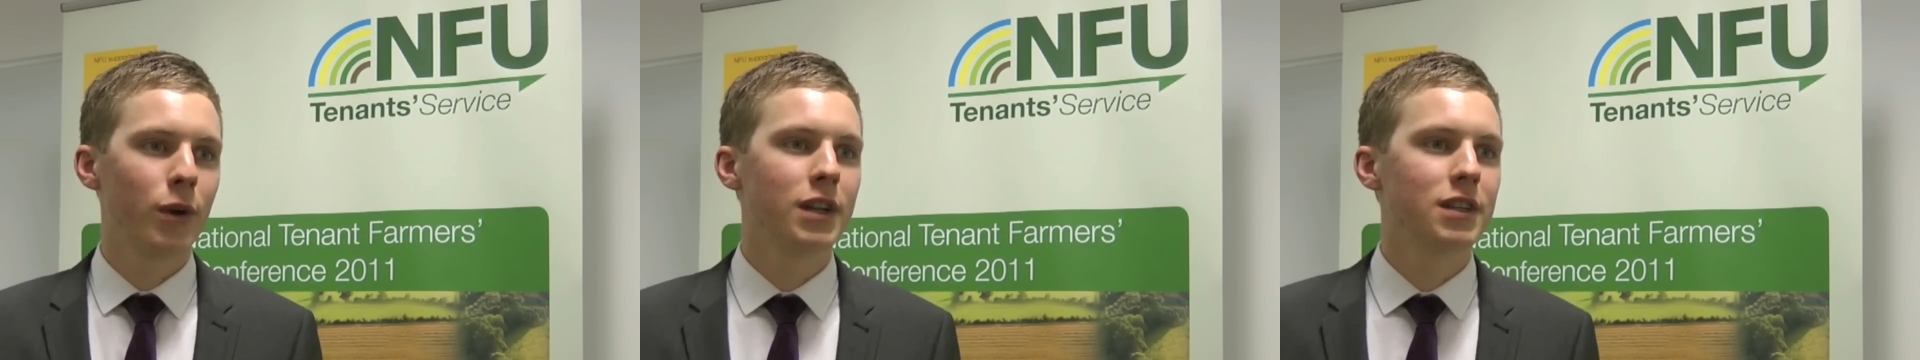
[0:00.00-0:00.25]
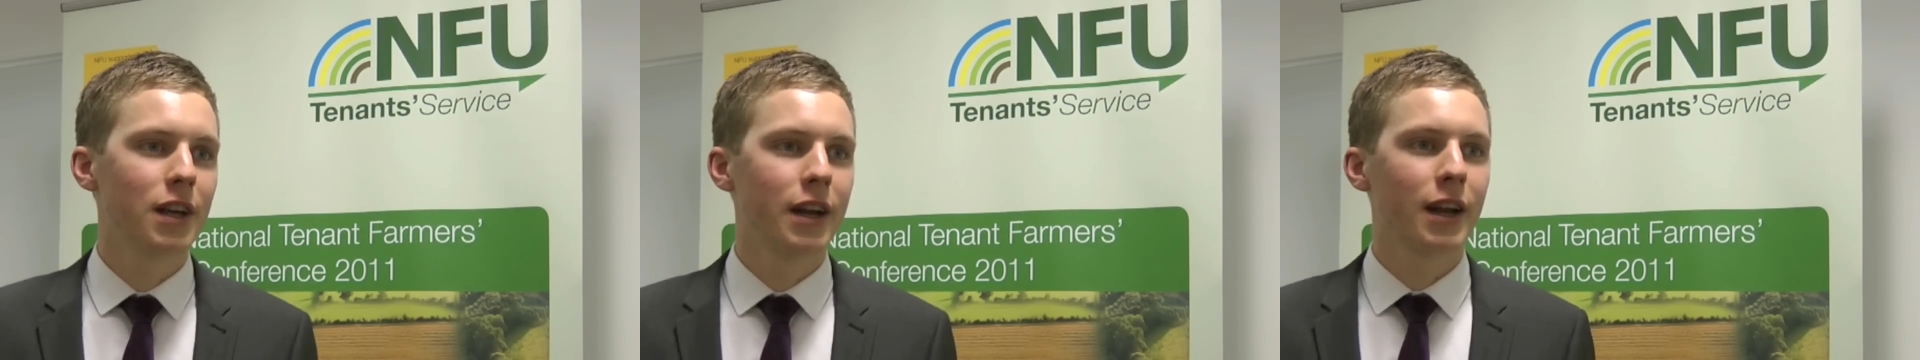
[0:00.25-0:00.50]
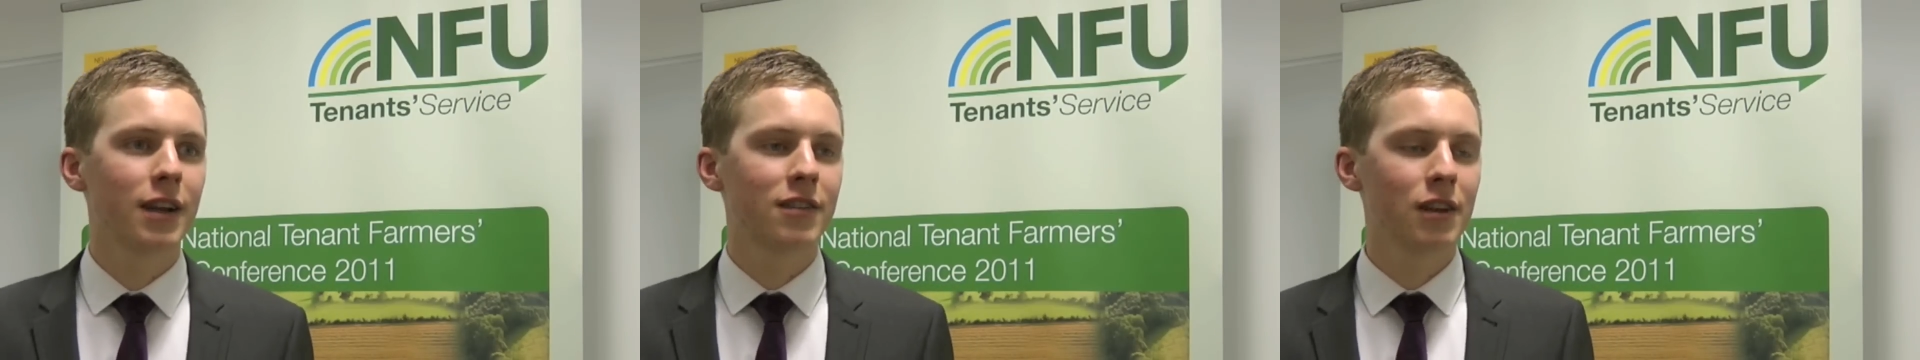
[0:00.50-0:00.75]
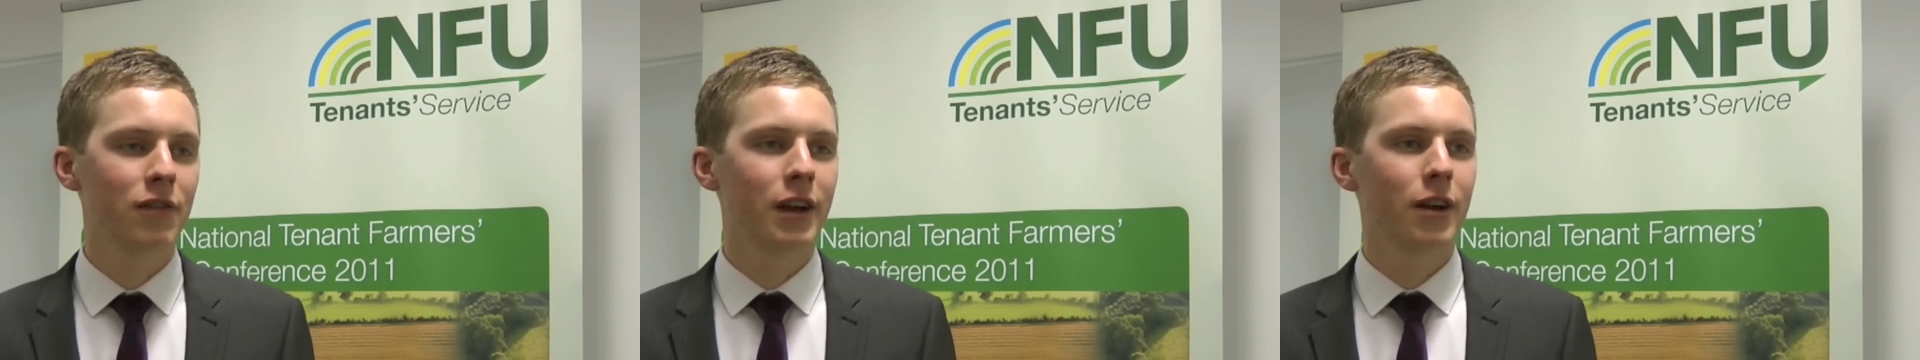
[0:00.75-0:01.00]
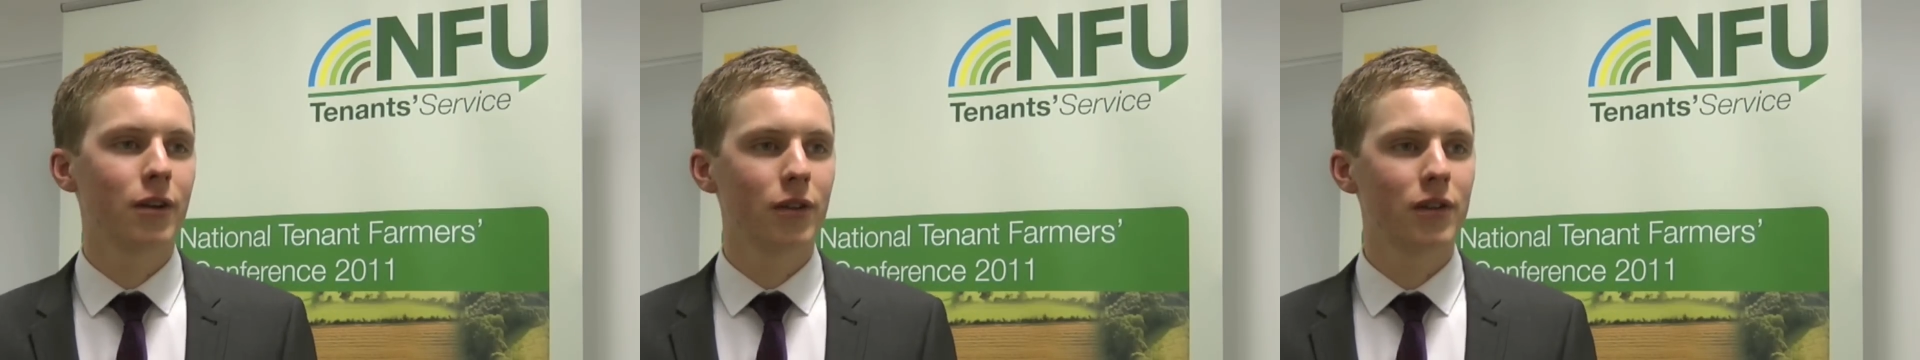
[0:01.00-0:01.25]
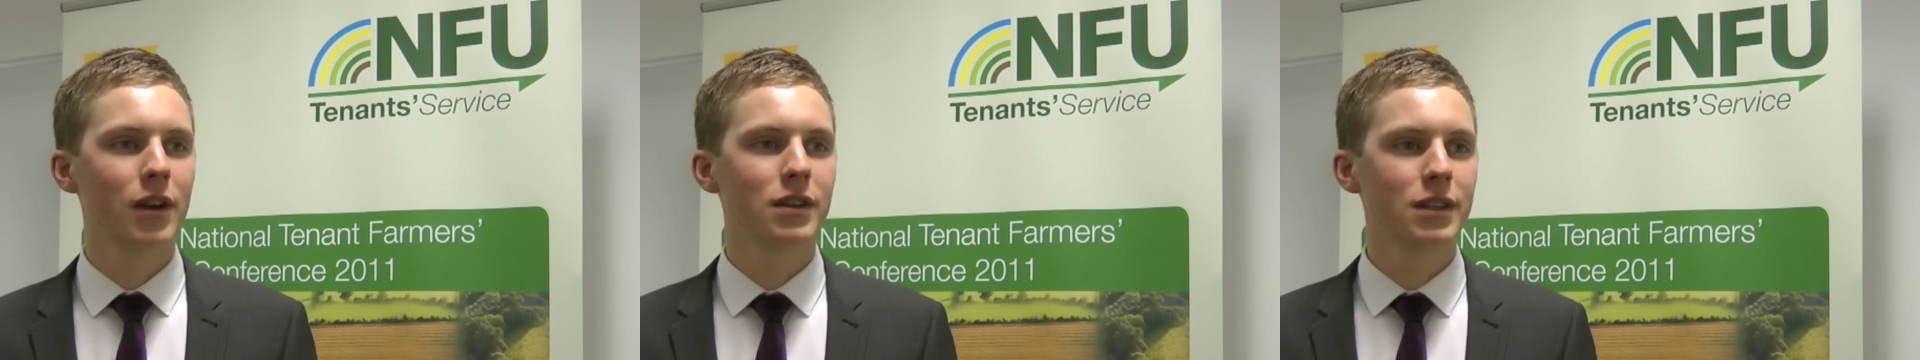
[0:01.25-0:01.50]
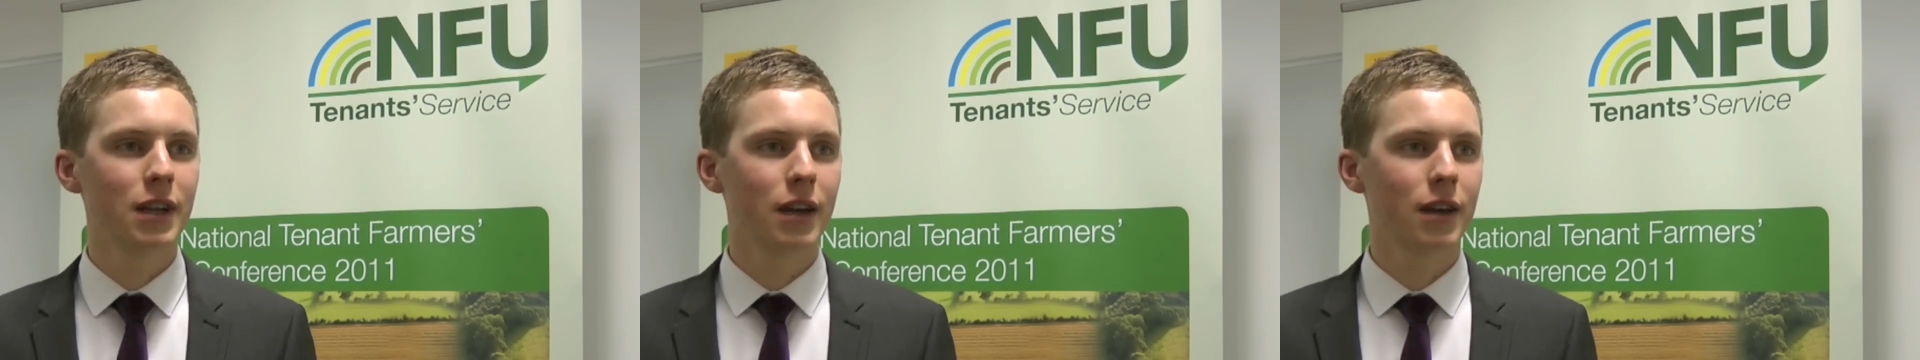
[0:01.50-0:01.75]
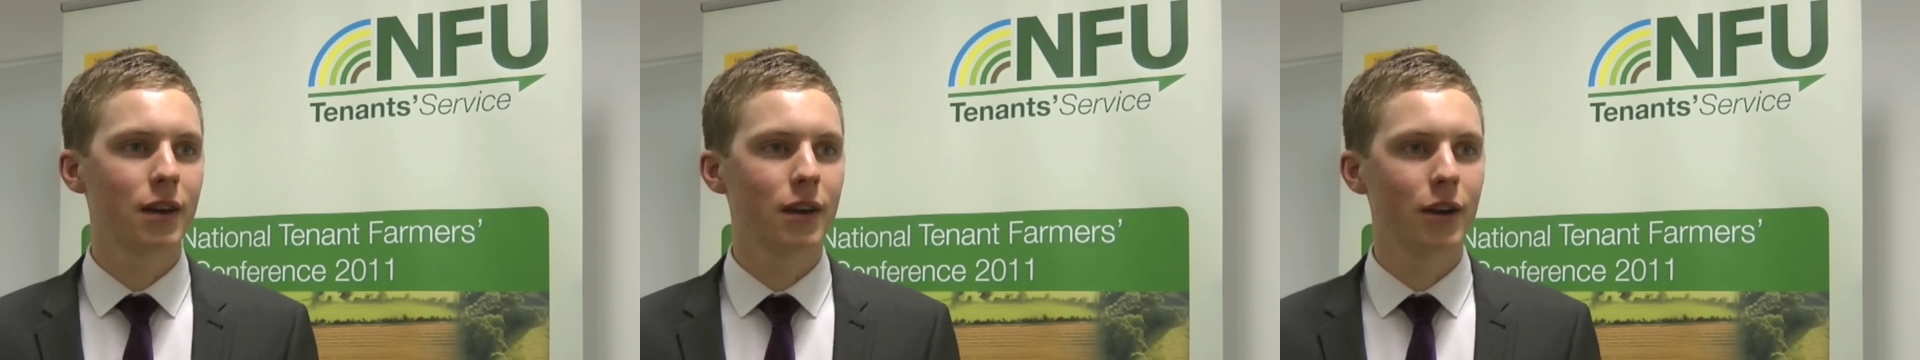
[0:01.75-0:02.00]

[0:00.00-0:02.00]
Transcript: Wednesday and it gets delivered again on a Thursday.